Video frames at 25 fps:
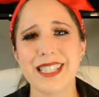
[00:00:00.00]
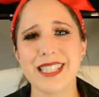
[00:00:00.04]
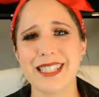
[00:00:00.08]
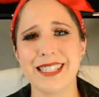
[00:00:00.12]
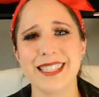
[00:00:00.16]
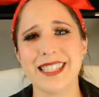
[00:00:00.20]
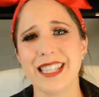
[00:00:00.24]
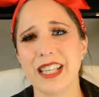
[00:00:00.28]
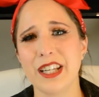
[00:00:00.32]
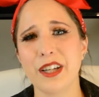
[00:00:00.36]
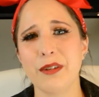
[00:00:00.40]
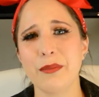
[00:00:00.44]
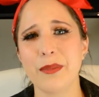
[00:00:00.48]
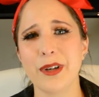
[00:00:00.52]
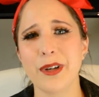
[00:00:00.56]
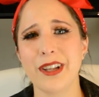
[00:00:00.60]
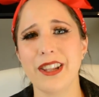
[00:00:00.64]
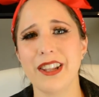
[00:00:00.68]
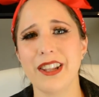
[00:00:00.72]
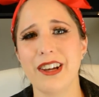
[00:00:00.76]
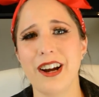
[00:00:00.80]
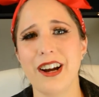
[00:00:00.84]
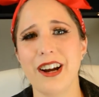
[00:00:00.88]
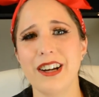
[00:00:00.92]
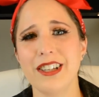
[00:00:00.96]
cinema
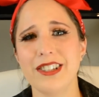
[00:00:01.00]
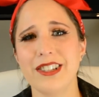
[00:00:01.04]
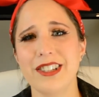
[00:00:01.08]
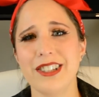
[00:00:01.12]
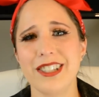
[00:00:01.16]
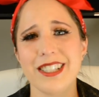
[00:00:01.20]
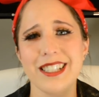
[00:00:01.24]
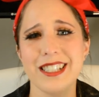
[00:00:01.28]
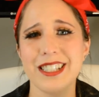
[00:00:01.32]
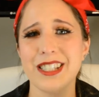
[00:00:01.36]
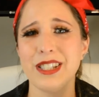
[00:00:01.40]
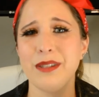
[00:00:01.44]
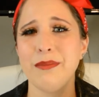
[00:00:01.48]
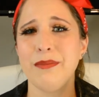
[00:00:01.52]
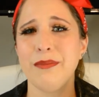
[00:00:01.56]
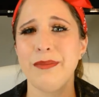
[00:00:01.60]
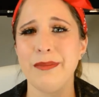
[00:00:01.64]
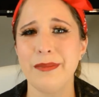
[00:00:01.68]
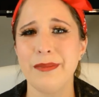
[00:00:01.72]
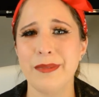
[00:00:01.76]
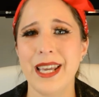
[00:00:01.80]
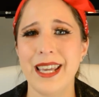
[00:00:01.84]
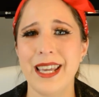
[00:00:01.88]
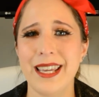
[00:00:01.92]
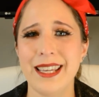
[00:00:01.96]
that are just
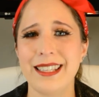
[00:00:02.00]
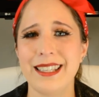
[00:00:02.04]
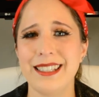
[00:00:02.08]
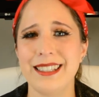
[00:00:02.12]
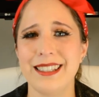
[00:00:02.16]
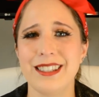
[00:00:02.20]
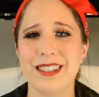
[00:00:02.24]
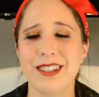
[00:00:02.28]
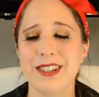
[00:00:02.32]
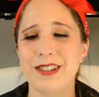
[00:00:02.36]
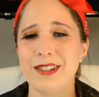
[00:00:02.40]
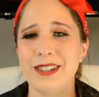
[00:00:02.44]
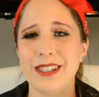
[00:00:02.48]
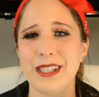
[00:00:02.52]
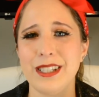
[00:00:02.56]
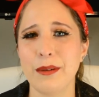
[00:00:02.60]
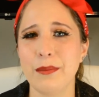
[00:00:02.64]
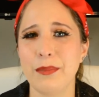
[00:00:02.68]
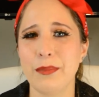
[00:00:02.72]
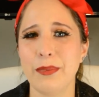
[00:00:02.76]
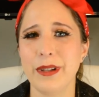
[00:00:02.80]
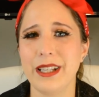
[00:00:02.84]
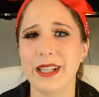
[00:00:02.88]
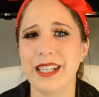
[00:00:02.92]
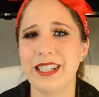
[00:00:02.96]
made to
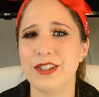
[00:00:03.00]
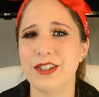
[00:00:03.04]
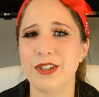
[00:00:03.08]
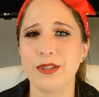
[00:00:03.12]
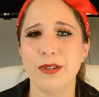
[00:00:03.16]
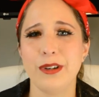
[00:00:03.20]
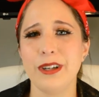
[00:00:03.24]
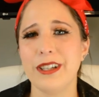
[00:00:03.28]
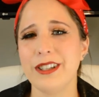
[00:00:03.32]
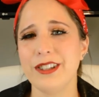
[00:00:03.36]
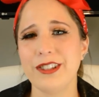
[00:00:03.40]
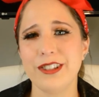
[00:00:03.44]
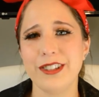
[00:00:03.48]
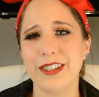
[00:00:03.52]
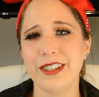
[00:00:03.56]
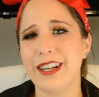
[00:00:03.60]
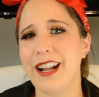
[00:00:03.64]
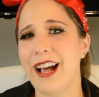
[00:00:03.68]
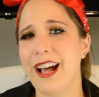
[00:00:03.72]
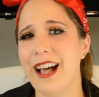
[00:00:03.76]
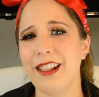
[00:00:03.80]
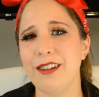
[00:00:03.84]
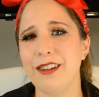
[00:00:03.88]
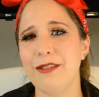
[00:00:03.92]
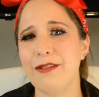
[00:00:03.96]
simply enjoy during
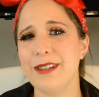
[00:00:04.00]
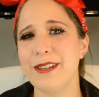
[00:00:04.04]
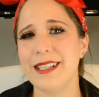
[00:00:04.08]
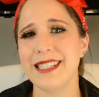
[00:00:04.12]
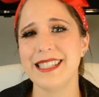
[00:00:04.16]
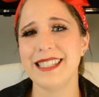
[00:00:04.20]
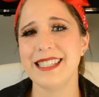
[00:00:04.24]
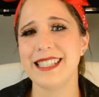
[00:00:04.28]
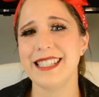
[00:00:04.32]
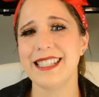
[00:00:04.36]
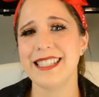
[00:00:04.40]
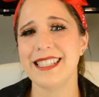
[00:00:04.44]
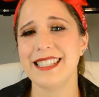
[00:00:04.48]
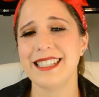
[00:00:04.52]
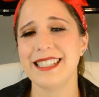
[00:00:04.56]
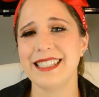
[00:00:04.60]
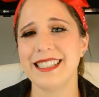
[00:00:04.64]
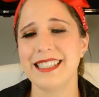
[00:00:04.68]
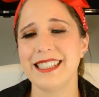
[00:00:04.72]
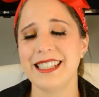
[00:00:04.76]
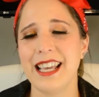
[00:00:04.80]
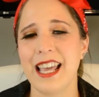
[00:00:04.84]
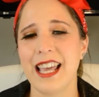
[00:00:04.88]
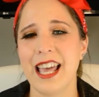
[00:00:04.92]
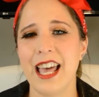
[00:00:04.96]
Halloween season.
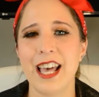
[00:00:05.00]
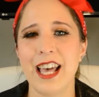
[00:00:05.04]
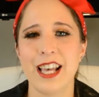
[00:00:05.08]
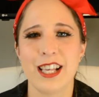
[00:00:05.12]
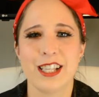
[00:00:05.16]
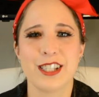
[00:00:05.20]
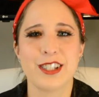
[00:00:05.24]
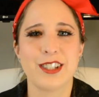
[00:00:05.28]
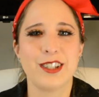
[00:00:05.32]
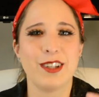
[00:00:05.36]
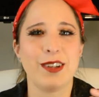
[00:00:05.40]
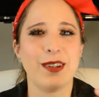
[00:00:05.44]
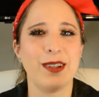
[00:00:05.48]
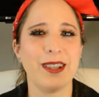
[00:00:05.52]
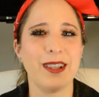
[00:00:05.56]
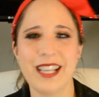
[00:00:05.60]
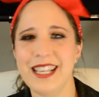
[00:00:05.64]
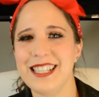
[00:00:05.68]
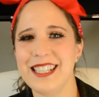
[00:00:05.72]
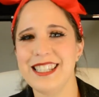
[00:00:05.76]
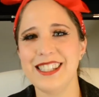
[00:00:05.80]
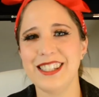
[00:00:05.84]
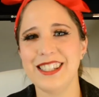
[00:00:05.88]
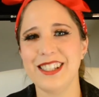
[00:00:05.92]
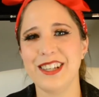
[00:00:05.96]
So
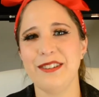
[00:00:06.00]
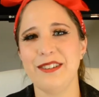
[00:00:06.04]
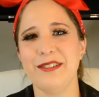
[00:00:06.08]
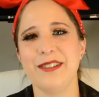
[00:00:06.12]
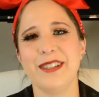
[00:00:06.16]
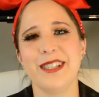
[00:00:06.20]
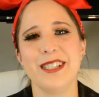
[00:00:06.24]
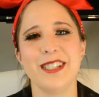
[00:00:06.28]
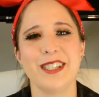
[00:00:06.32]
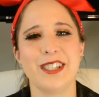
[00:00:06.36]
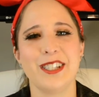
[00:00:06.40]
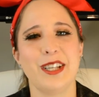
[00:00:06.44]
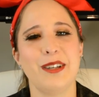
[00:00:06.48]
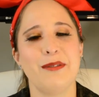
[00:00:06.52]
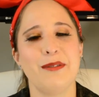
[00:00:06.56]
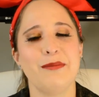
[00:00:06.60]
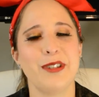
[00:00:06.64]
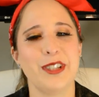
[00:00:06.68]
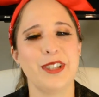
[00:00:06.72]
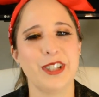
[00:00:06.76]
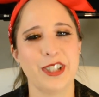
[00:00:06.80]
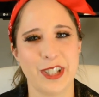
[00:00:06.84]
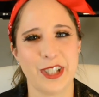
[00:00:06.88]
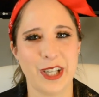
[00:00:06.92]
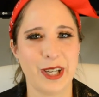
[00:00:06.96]
let's start with the
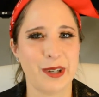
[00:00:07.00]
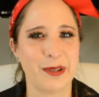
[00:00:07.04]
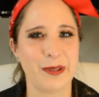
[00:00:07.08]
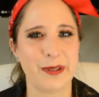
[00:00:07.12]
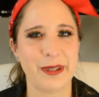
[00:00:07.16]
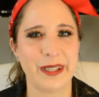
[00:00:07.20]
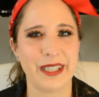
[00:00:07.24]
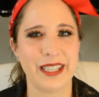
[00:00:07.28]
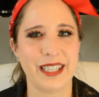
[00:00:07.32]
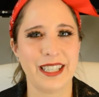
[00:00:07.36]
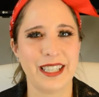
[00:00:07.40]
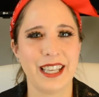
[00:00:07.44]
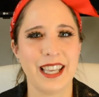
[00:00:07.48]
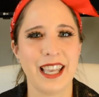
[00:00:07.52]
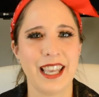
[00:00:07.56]
summary, shall we?